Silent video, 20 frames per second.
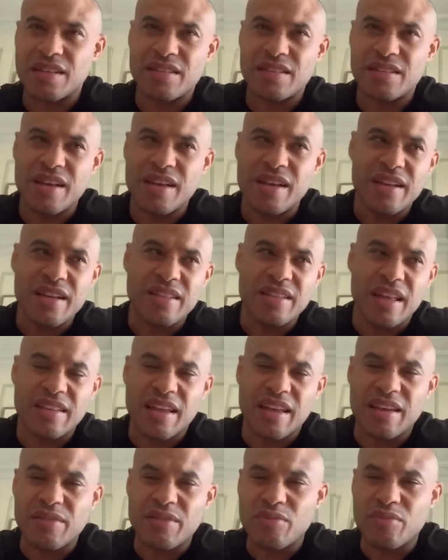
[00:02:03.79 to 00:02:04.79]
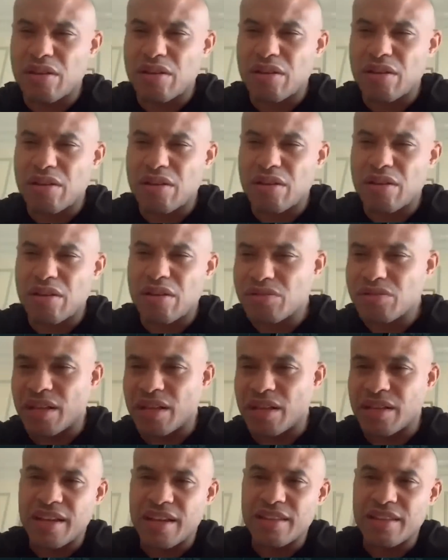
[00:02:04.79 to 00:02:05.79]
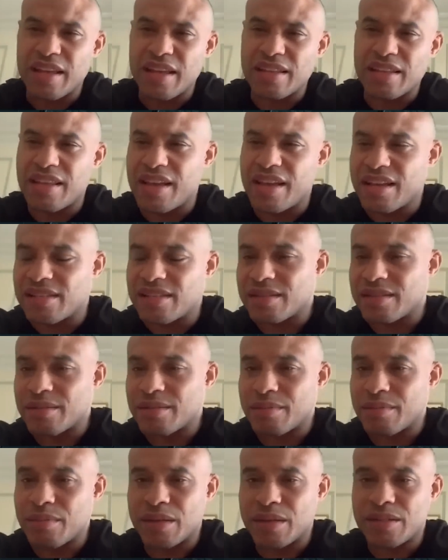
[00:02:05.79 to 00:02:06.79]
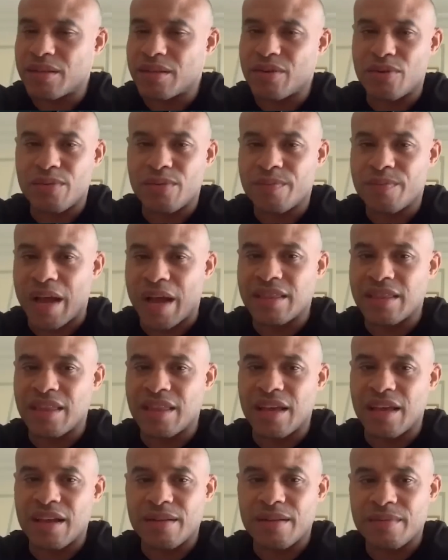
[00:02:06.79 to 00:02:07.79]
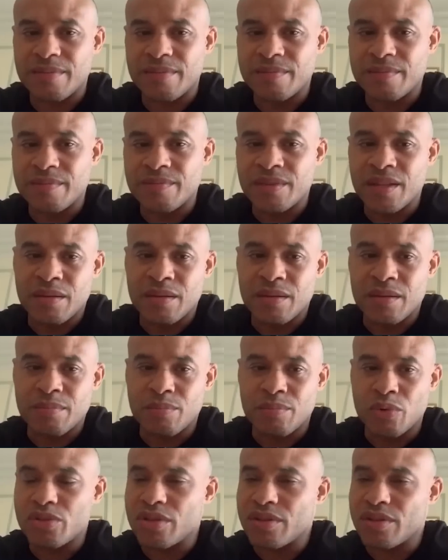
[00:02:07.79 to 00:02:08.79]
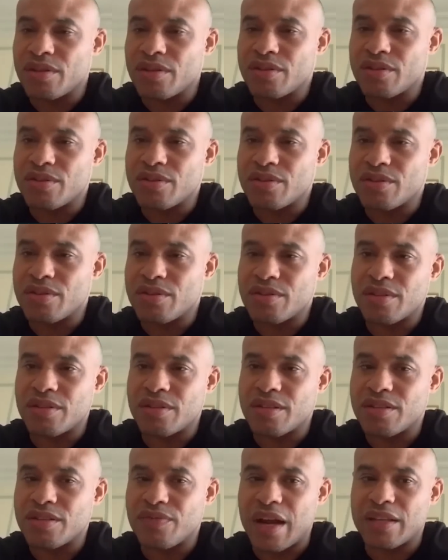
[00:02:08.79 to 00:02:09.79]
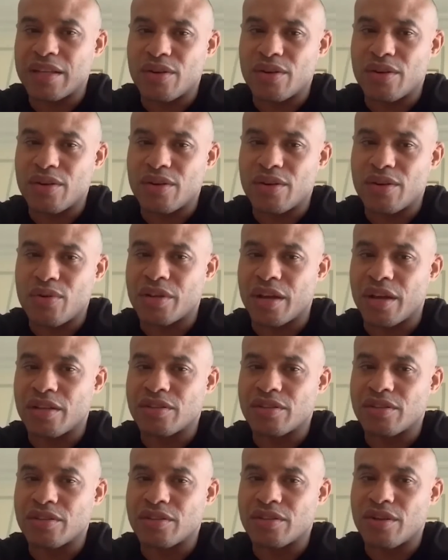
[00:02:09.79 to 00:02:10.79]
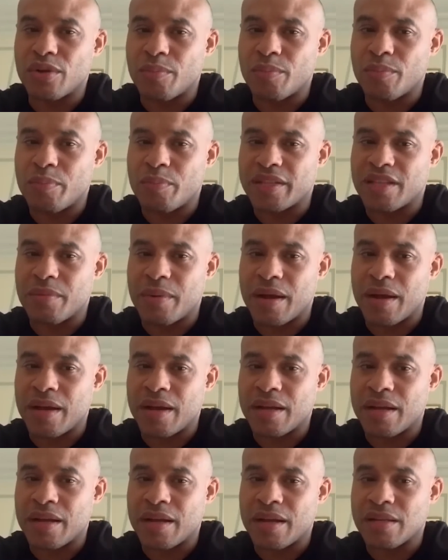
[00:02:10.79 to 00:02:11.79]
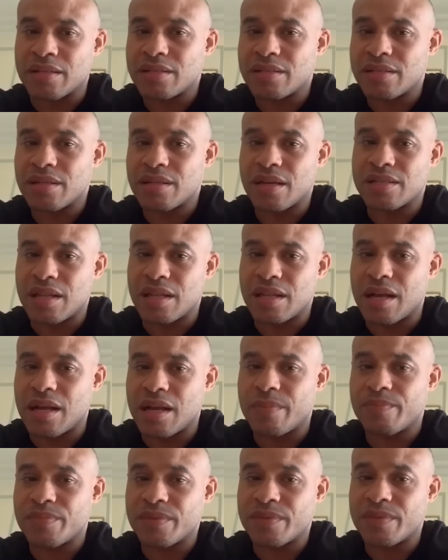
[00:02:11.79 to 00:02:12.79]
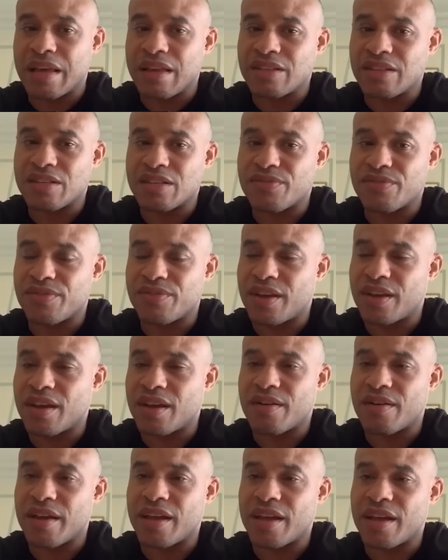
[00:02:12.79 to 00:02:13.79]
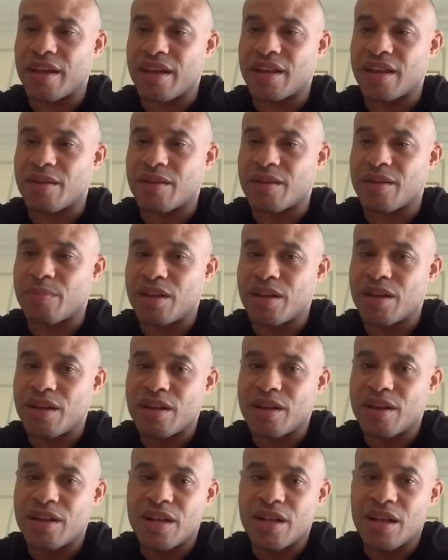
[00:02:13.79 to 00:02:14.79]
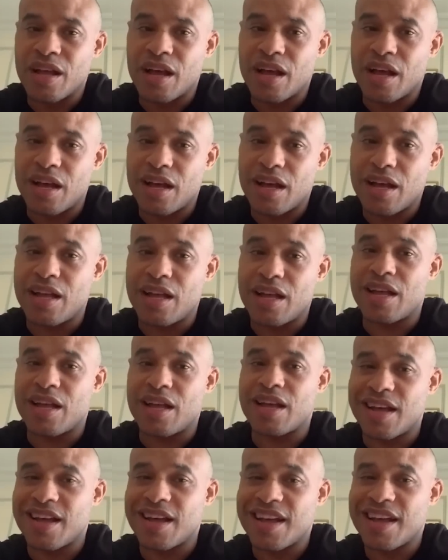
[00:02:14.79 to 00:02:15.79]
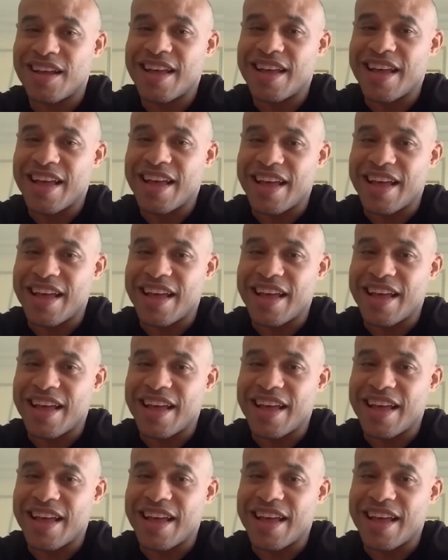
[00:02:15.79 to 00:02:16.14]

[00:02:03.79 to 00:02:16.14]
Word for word: It's it's it's it's, it's they, they wrestle, they they this, but you know, I think most of this this fighter who's interviewed and picked up against Islam, they just fear anybody uh,